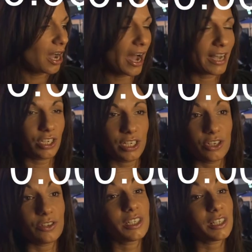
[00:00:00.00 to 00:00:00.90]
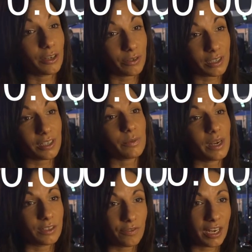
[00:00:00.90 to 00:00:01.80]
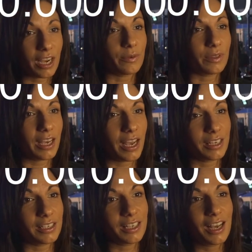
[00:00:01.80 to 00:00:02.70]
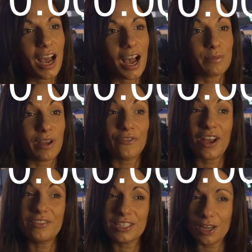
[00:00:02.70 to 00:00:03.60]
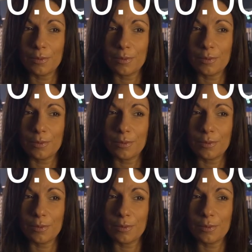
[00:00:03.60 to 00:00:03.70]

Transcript: I actually shoot stills as well as video with these. And my favorite's